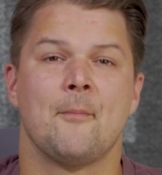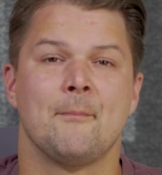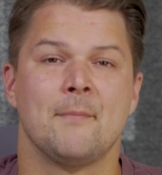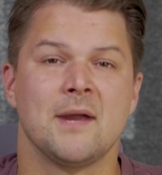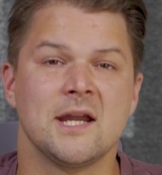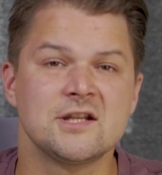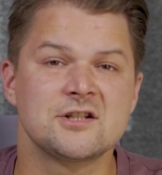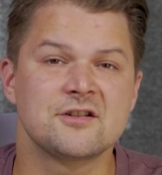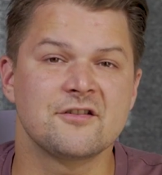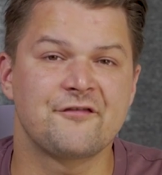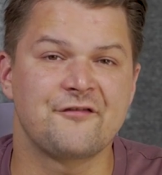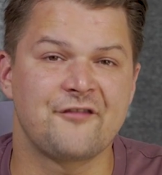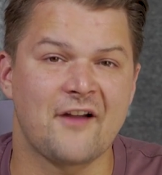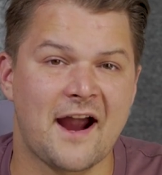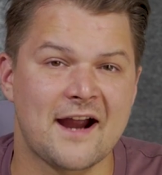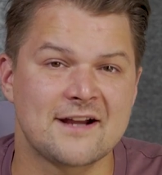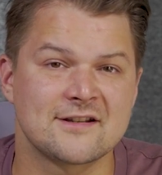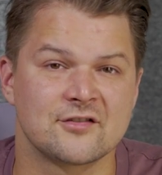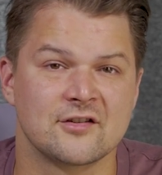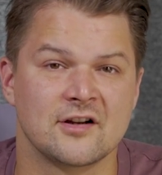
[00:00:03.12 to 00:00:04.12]
major
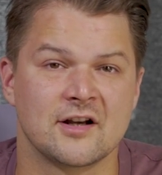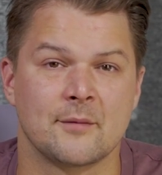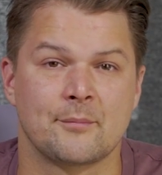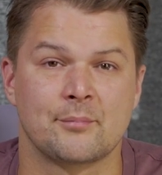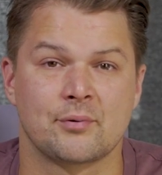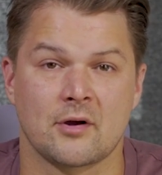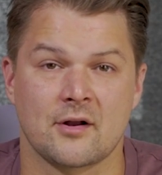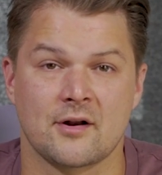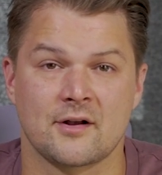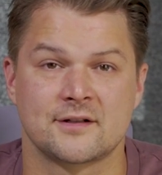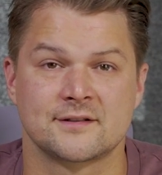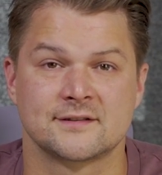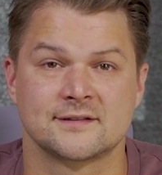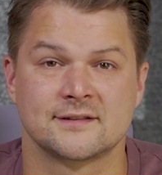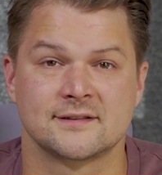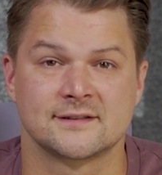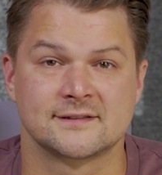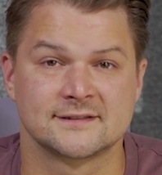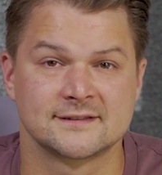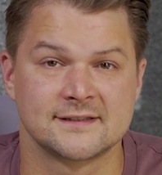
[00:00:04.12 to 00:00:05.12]
factor in a product's
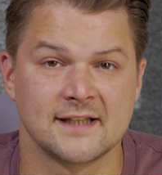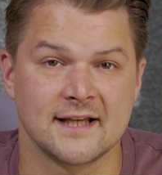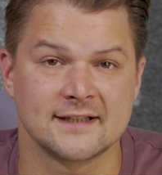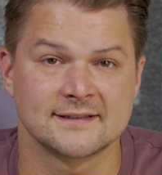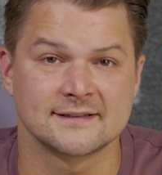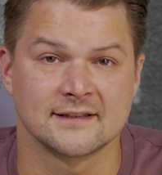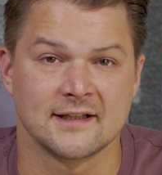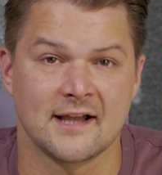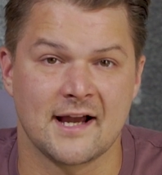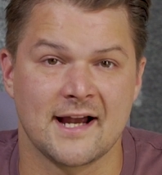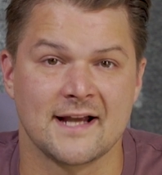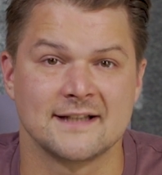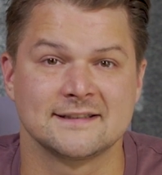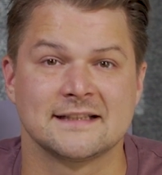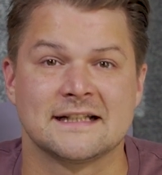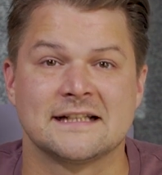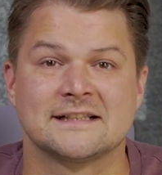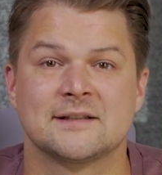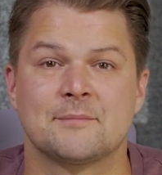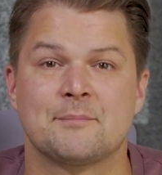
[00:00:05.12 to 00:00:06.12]
success lies
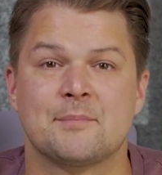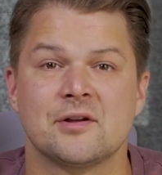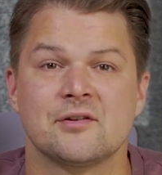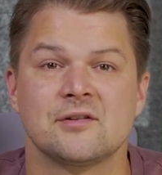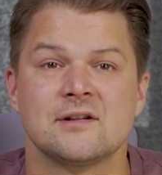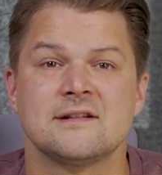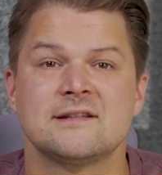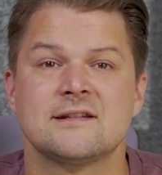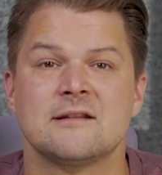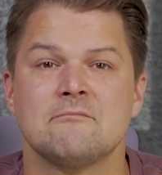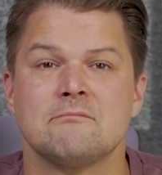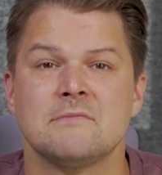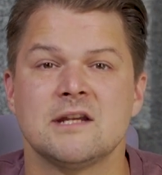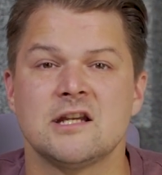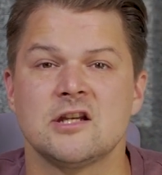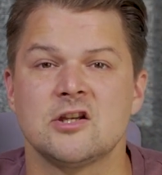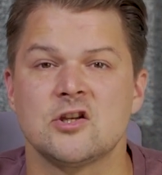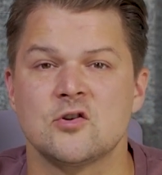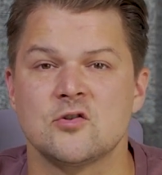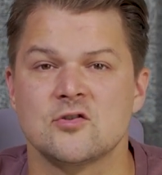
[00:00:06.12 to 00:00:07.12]
in its ability to
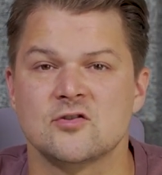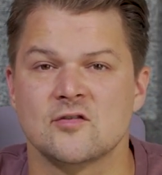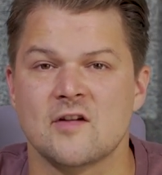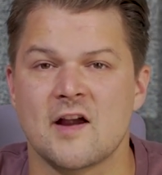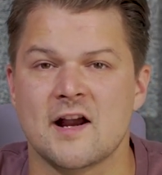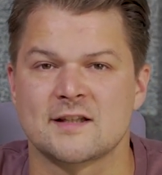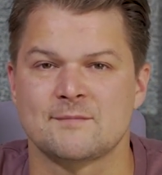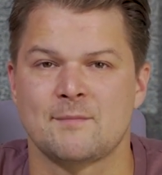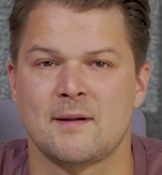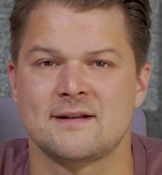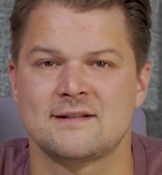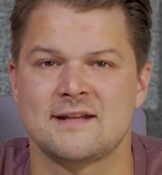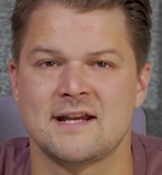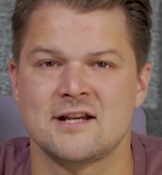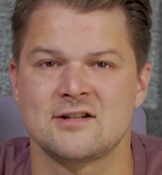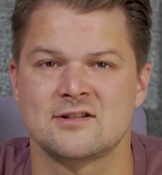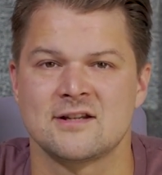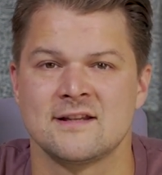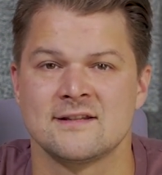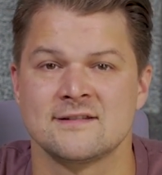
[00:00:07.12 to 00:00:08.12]
meet user
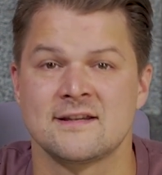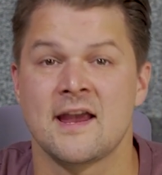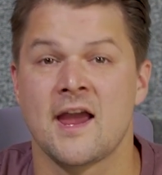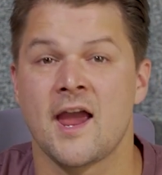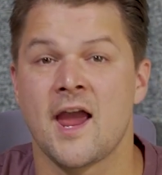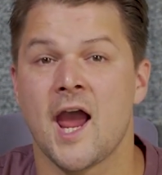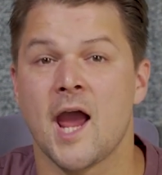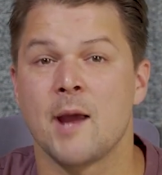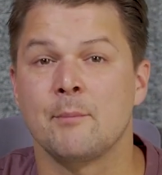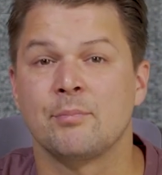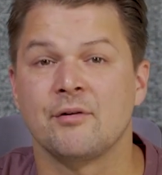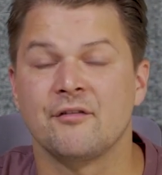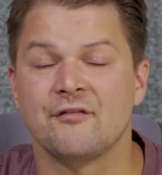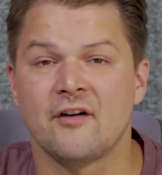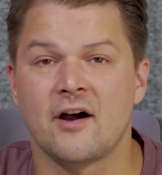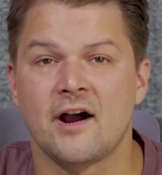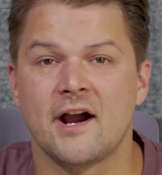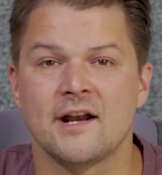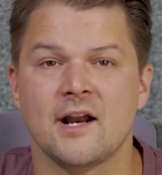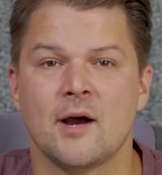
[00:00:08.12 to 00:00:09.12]
expectations and
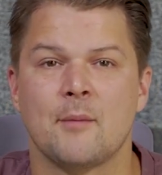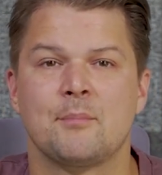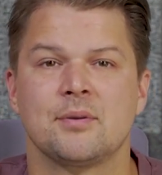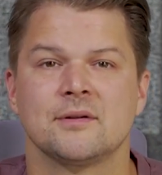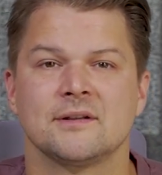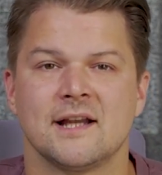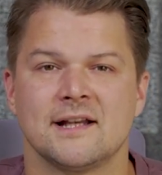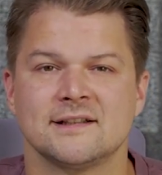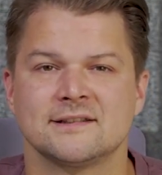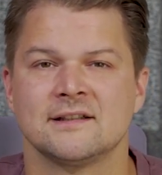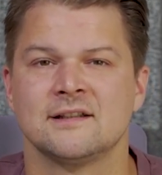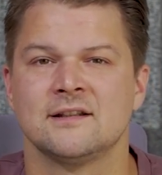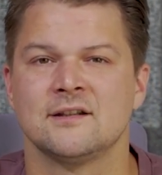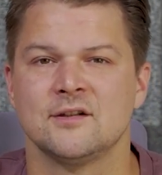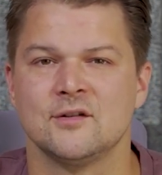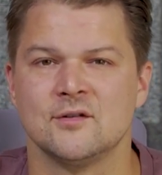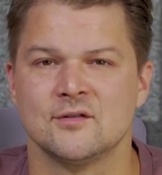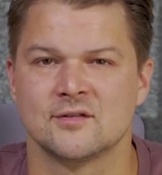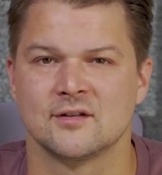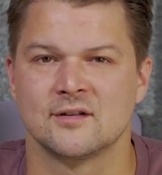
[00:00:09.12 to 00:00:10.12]
provide a pleasant
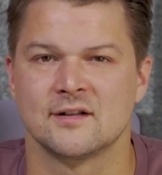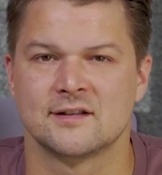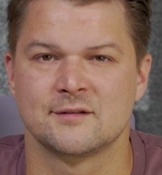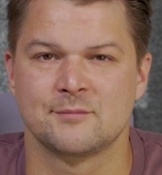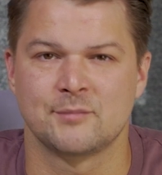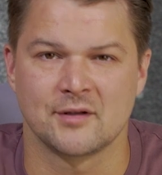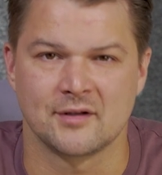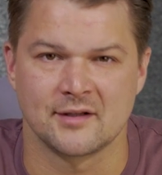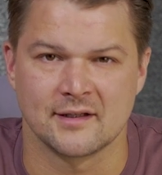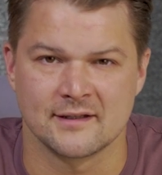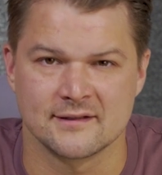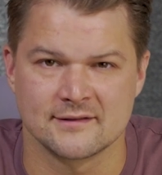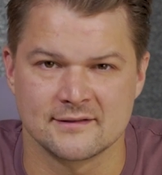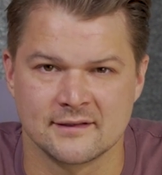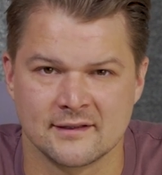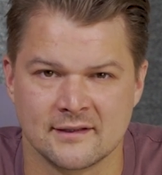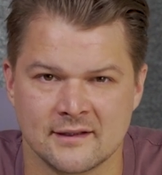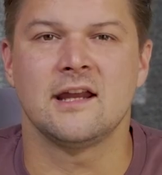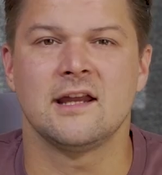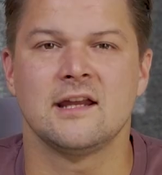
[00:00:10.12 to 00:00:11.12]
user experience.
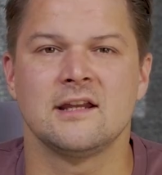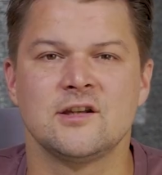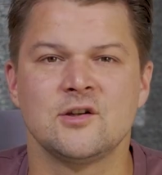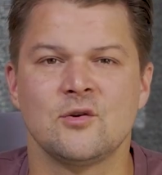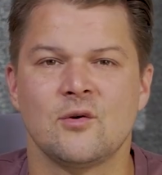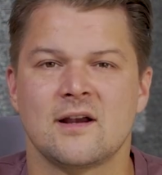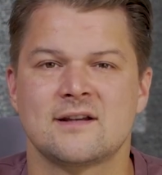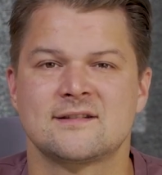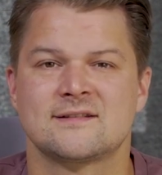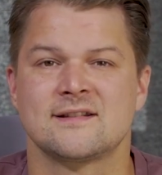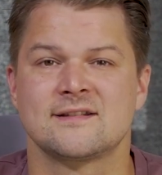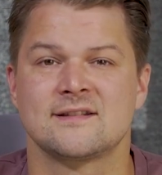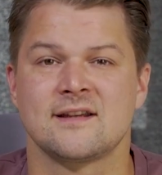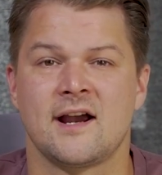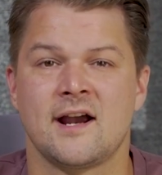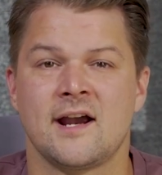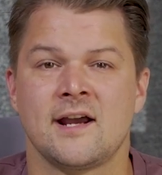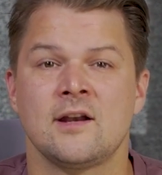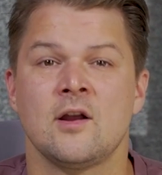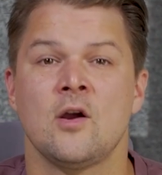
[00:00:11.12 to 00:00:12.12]
In UX
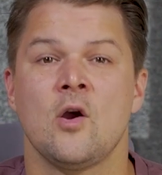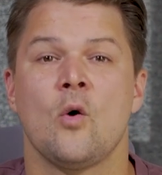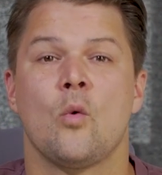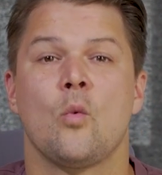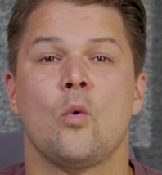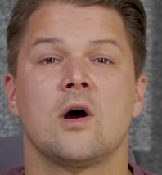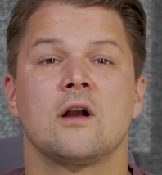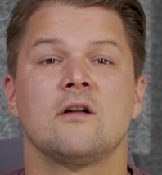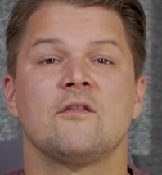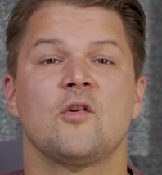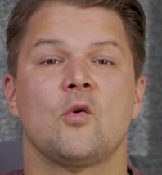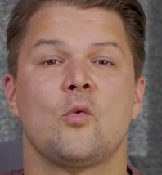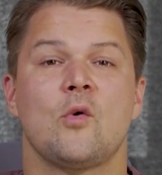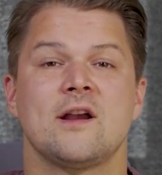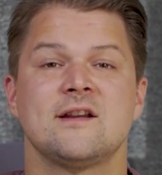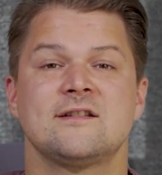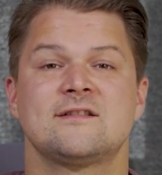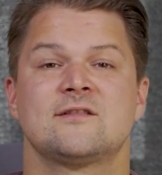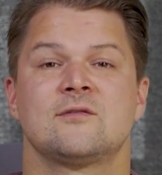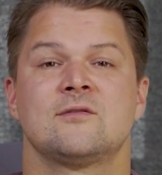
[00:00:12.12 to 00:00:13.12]
design, one of the
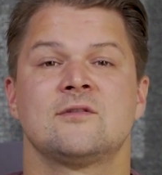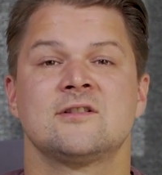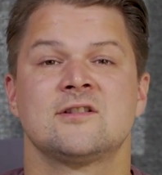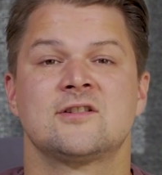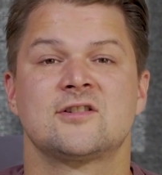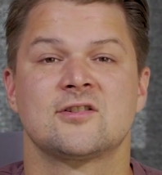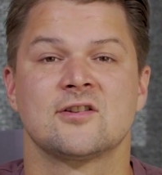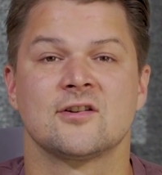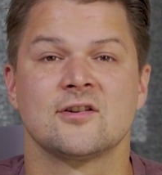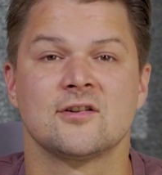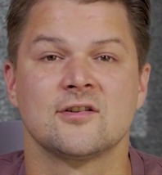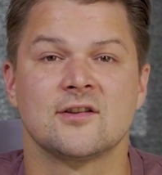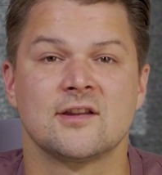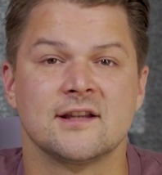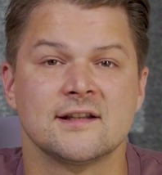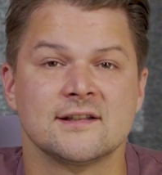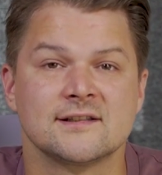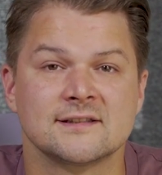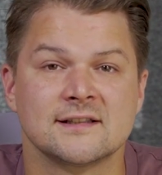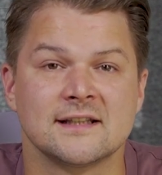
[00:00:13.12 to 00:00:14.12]
ways to ensure
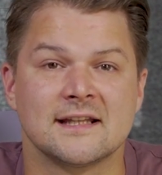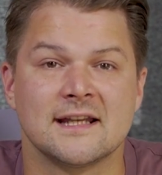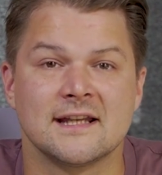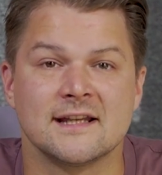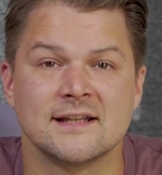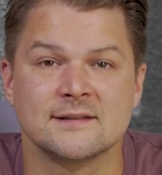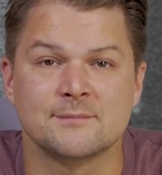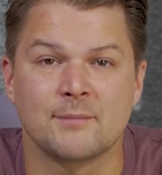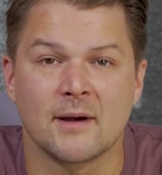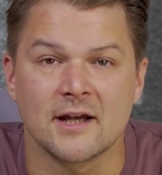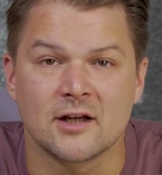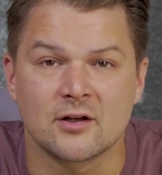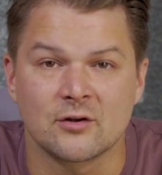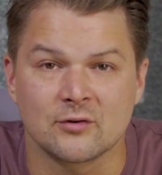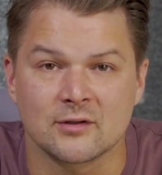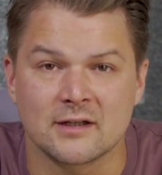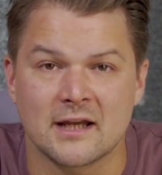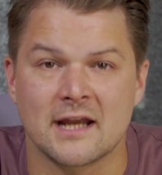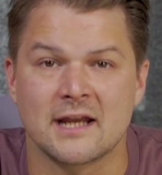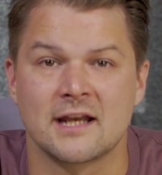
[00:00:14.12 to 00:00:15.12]
this is by
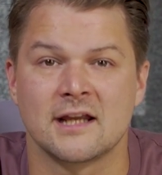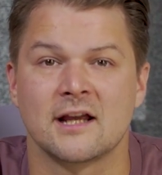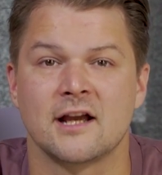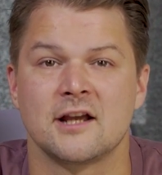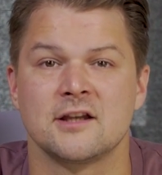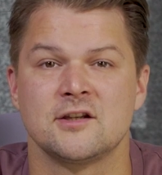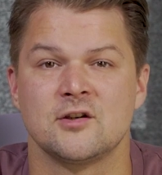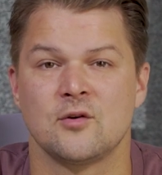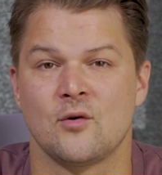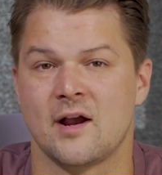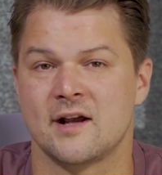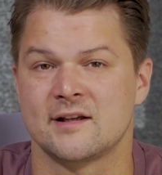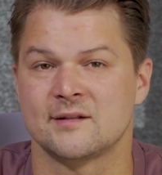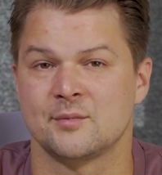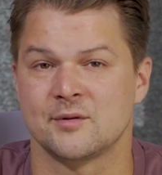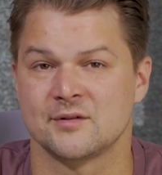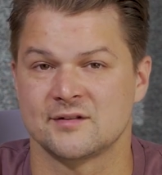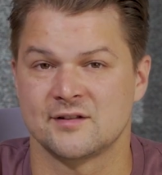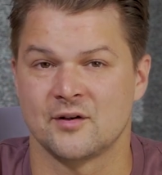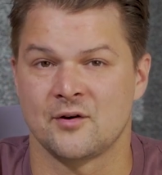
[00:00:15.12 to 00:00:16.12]
creating a UX
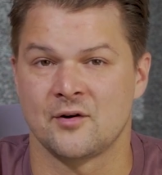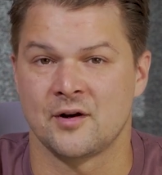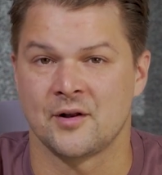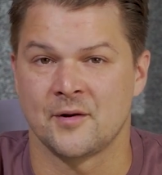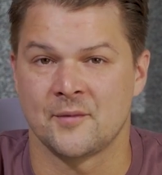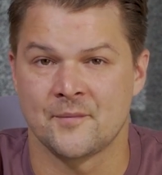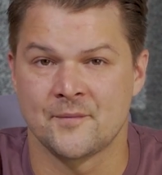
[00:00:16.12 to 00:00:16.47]
persona.